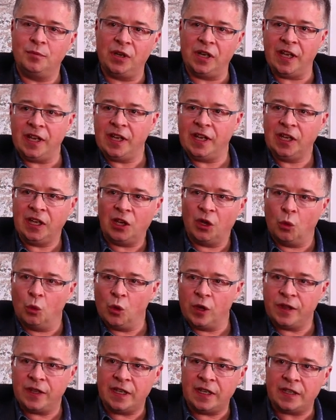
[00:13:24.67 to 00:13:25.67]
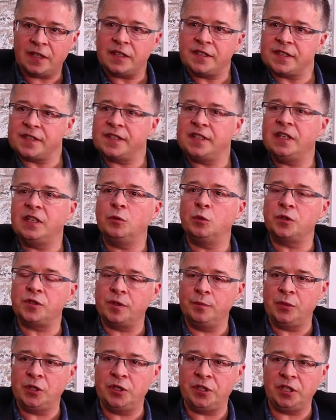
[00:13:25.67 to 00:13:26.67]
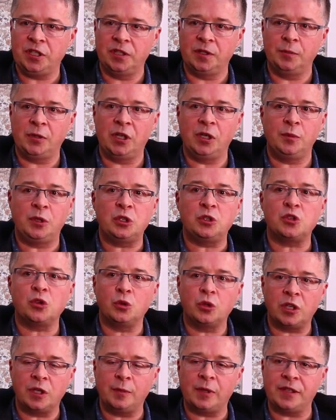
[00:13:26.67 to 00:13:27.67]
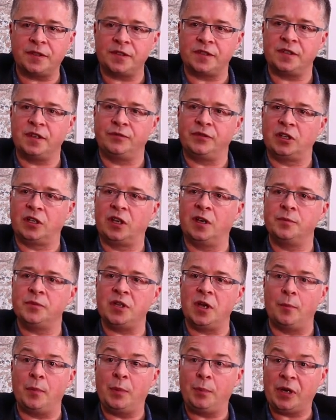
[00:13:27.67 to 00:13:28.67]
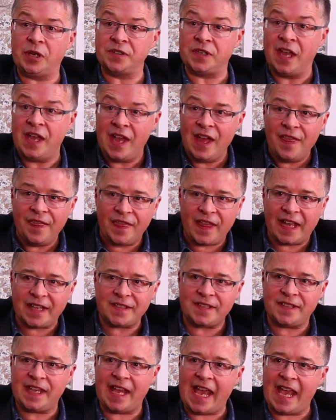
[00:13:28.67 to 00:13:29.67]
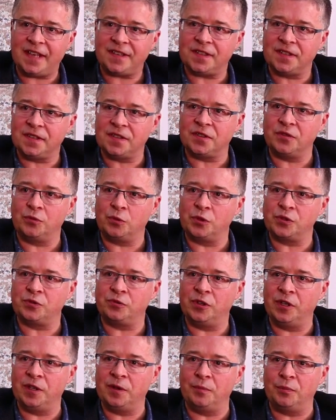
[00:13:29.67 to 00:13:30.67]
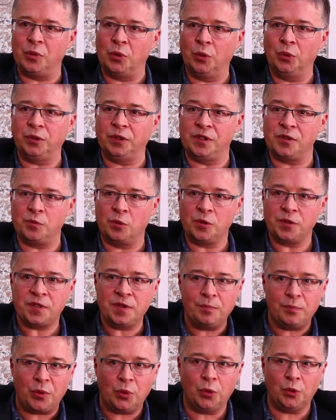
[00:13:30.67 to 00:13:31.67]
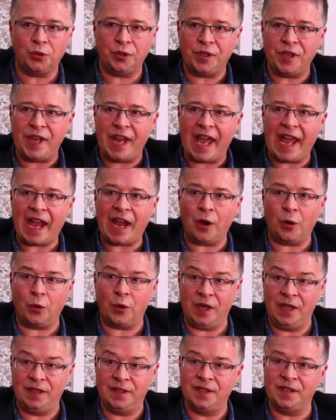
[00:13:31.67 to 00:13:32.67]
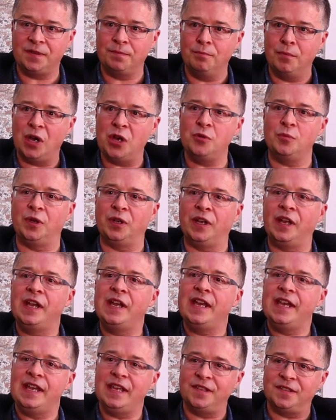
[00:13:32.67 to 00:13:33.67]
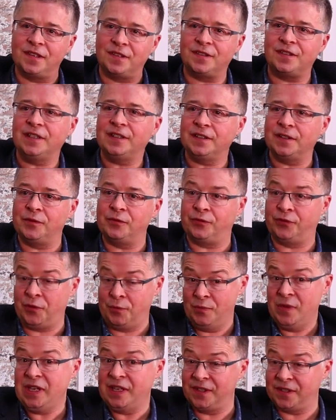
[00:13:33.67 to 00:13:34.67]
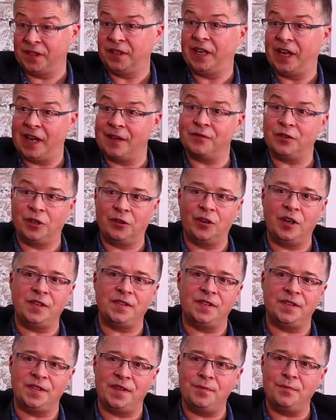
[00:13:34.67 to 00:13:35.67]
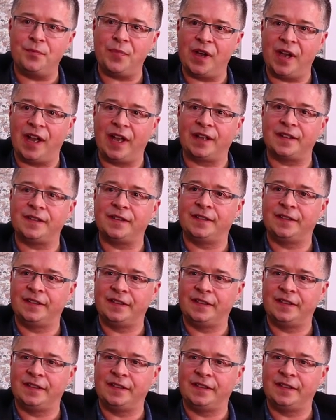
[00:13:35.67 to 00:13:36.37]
playing with it, seeing what's emerging in the moment, talking about the stuff that comes up, because that's the essence of what's really important, is what's important now in this moment is the thing that for me is going to have the greatest impact.